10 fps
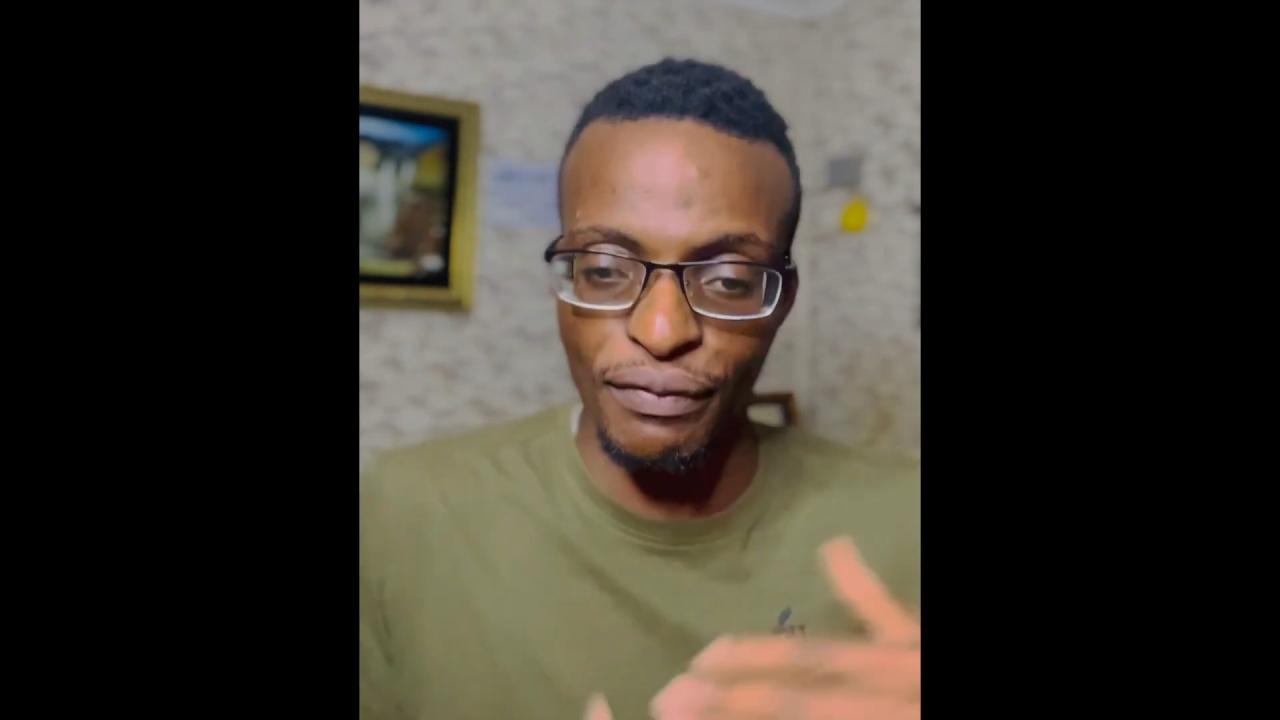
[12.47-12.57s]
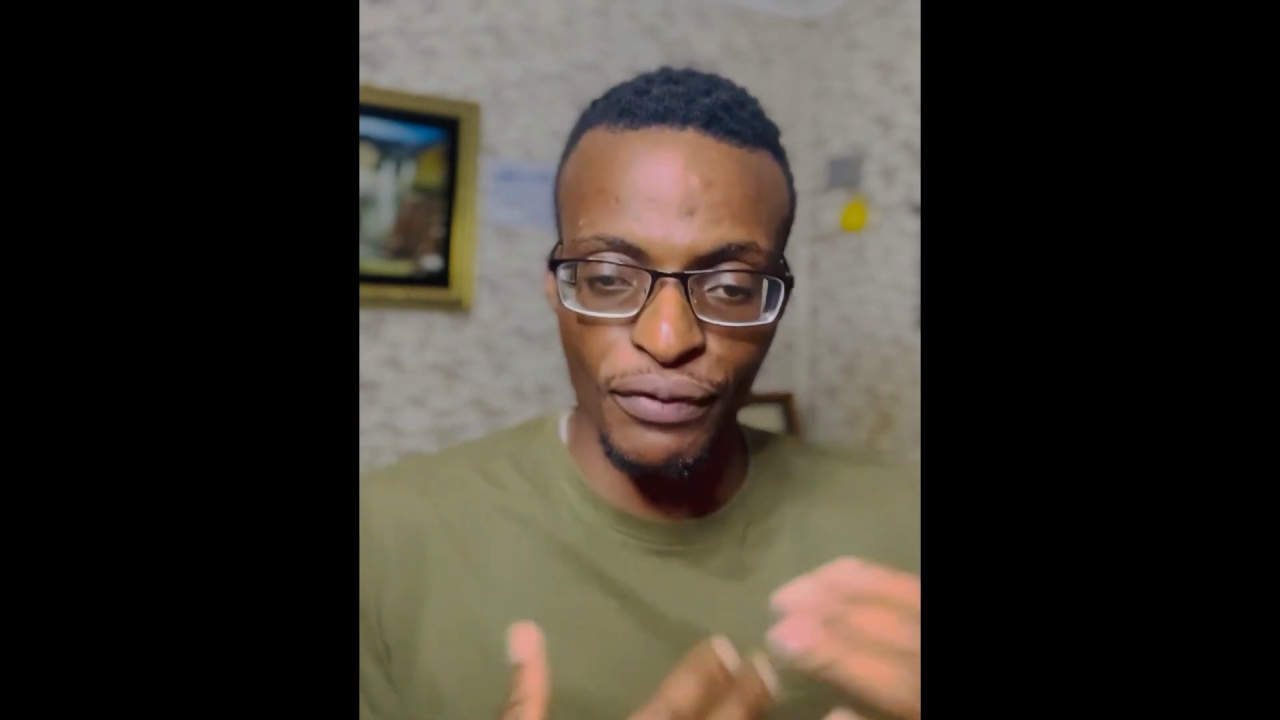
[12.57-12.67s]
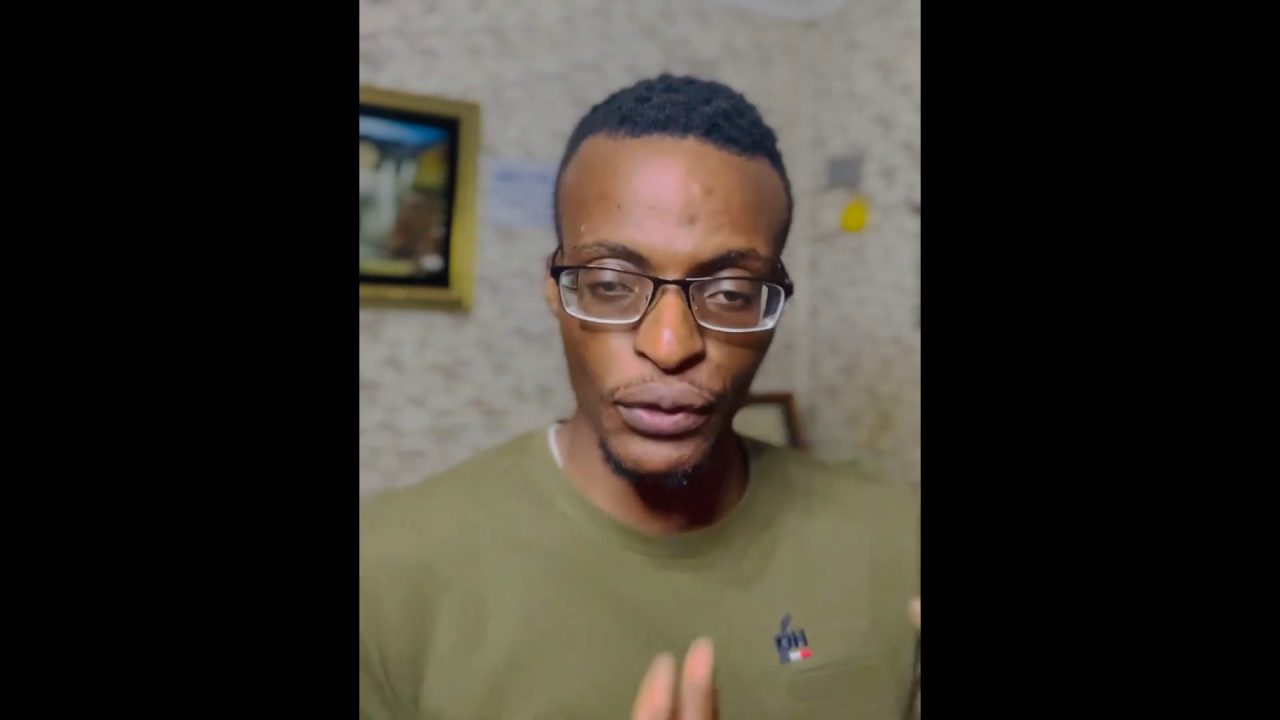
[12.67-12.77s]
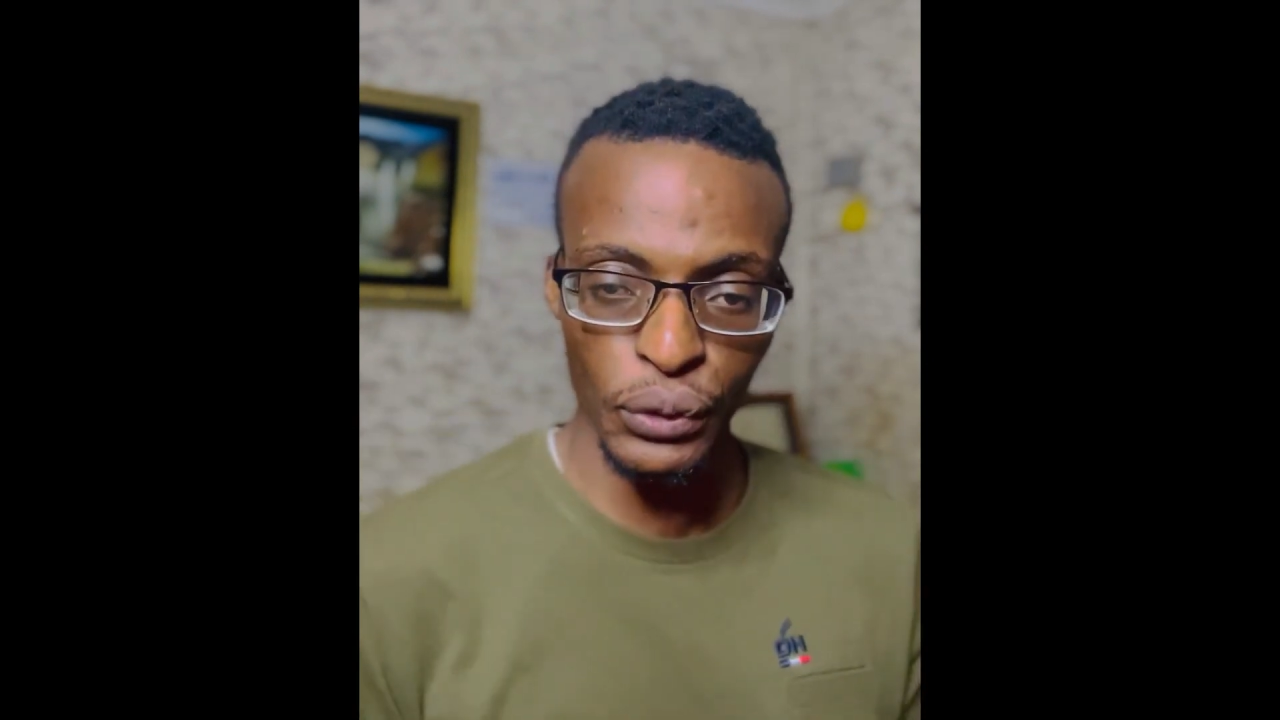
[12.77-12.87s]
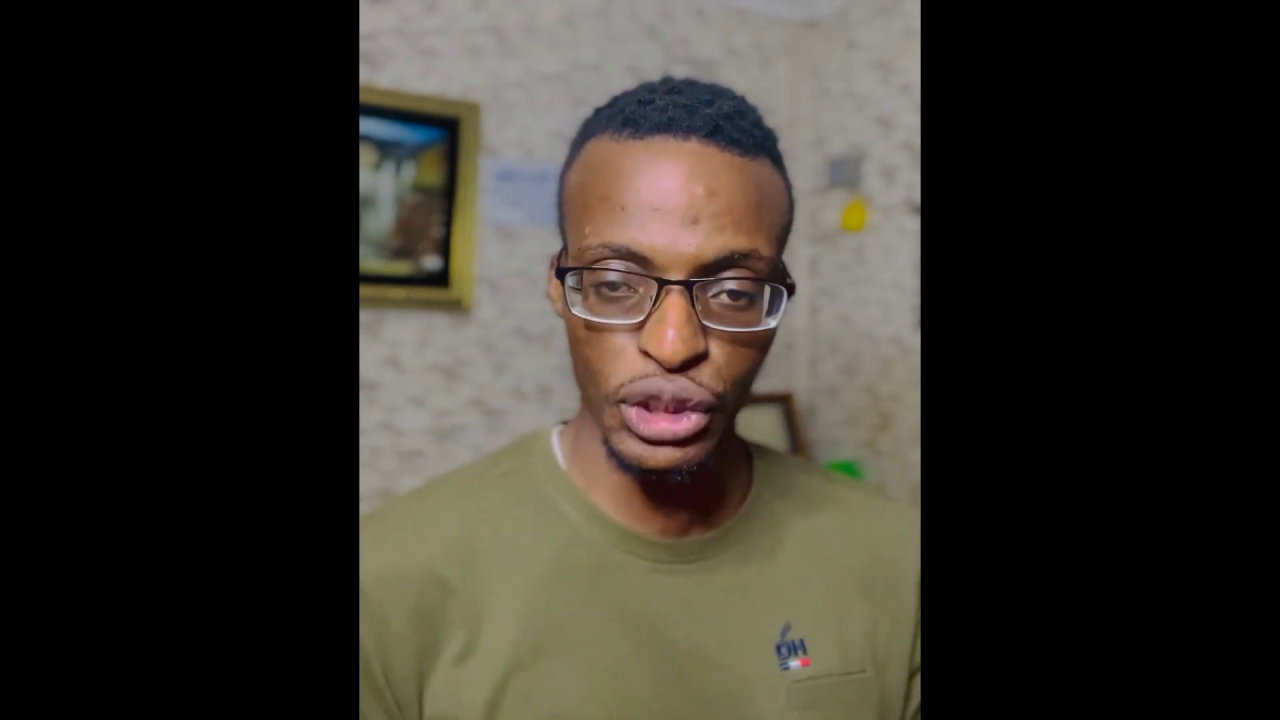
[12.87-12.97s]

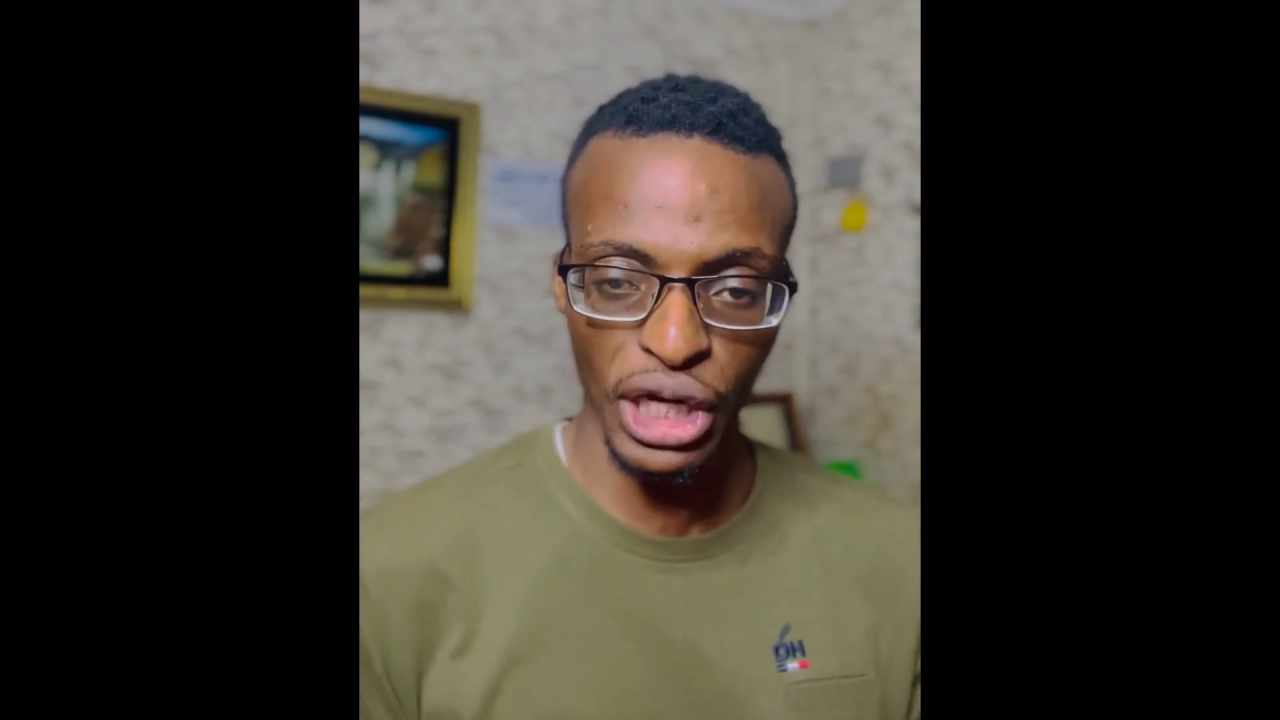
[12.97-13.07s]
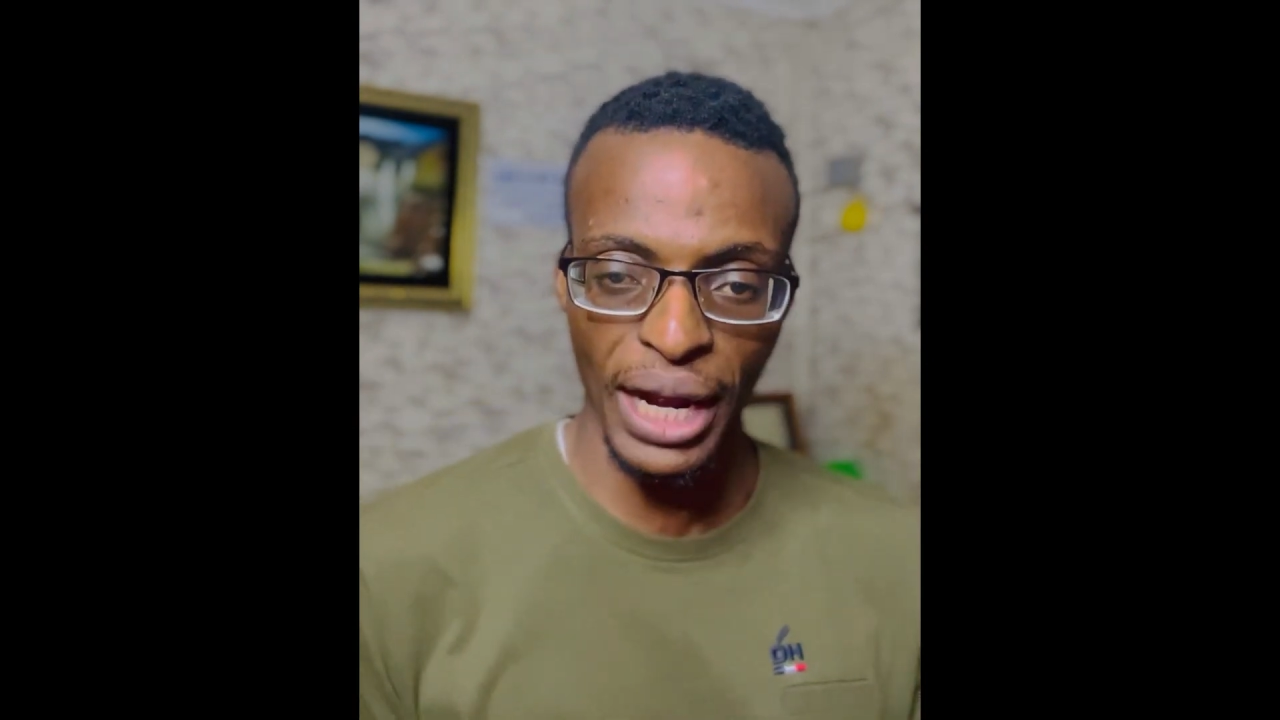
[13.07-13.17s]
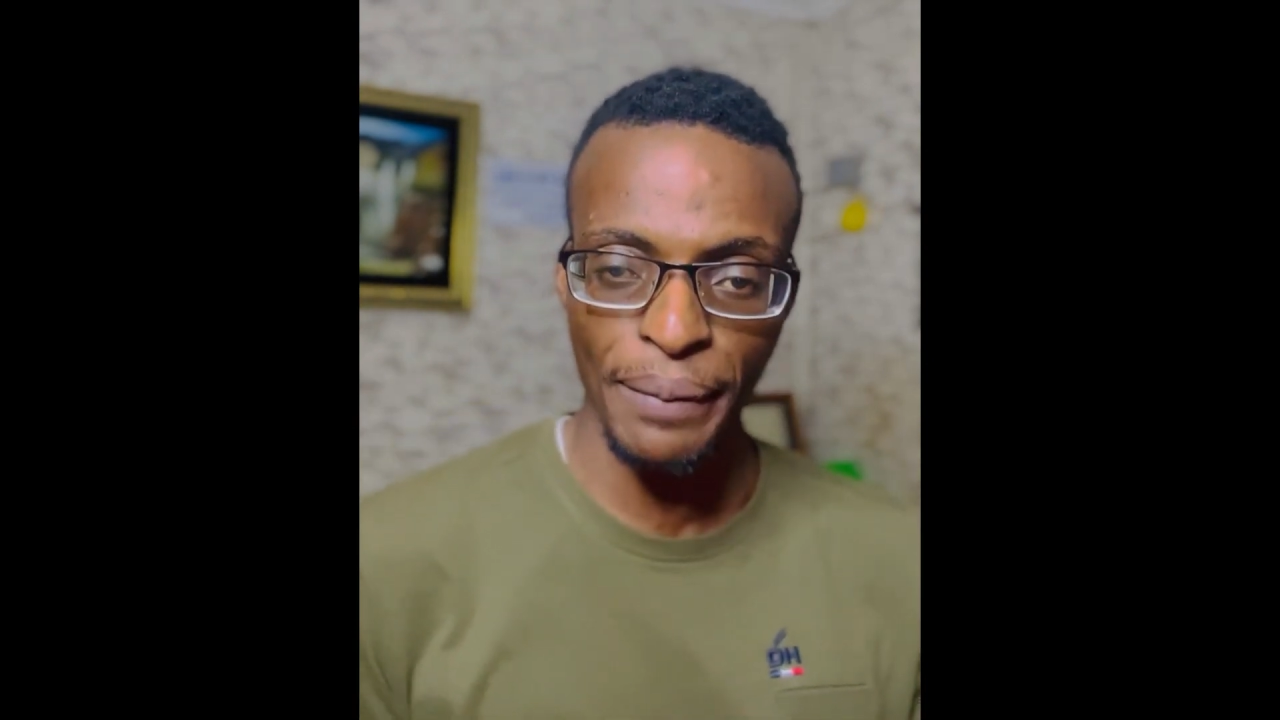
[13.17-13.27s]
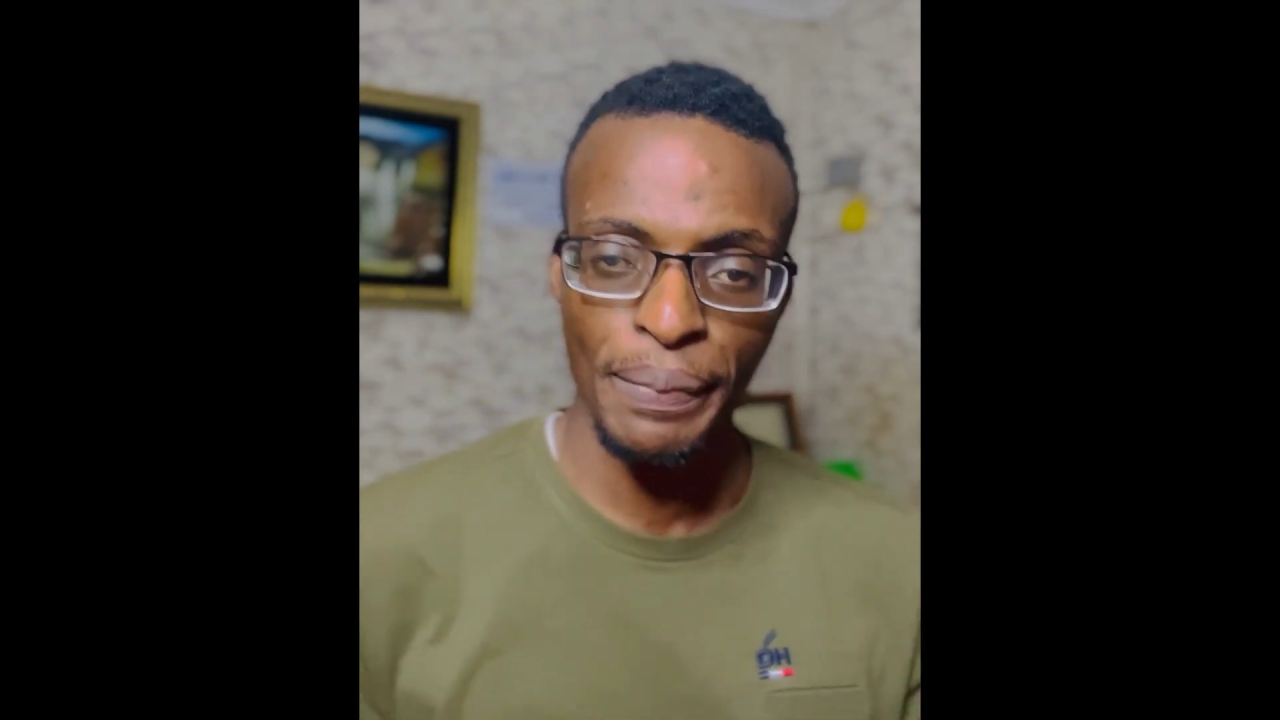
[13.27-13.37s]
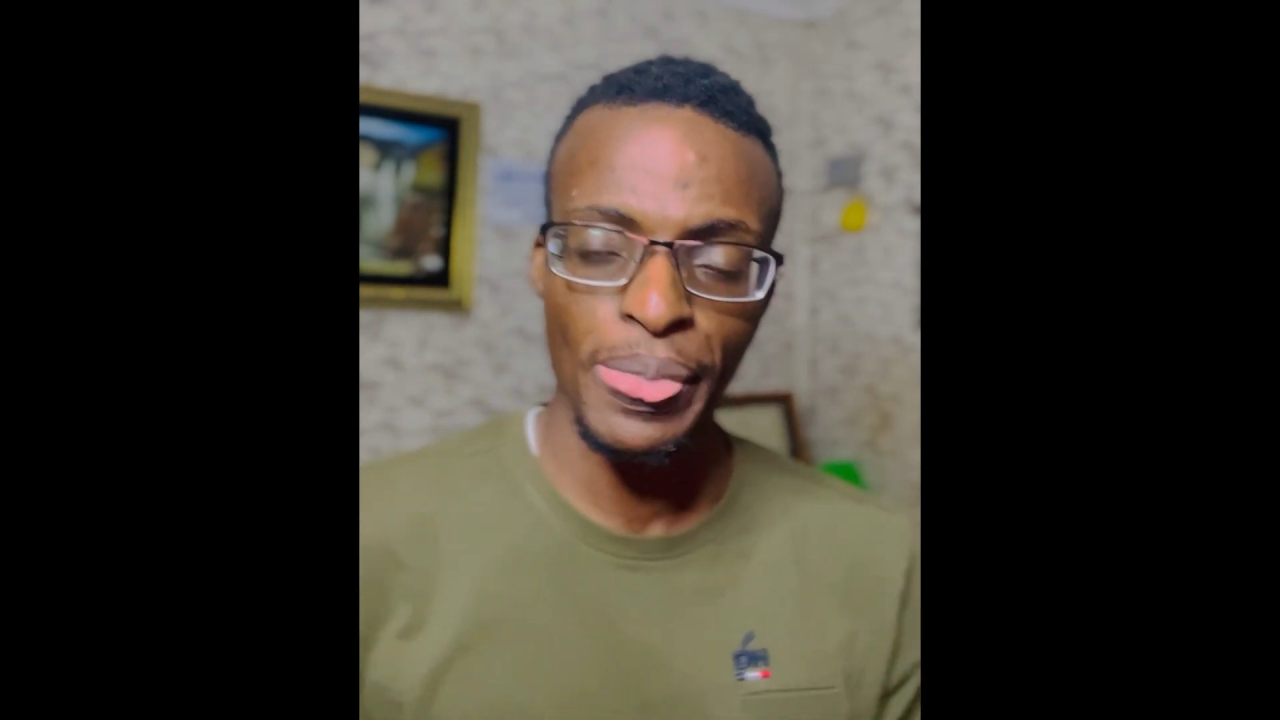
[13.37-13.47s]
future,